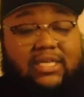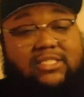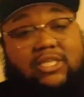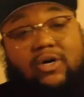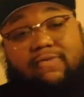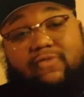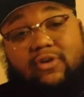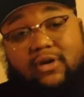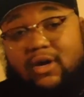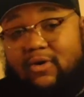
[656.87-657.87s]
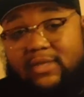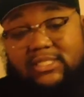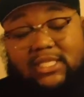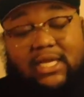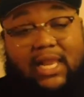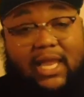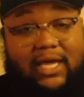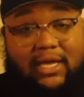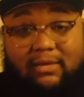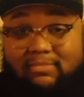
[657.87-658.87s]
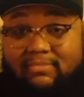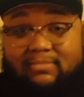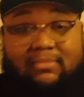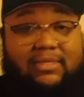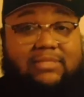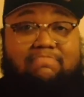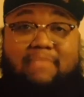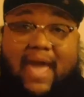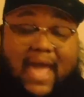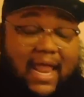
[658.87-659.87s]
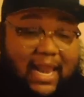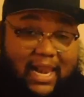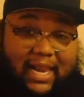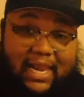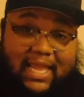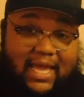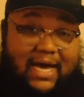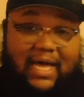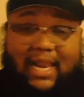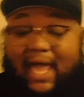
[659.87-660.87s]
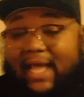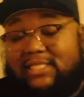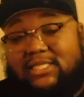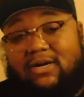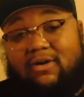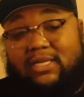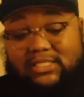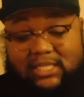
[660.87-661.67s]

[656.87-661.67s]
So if you're going to the club, there's mad neon lights going and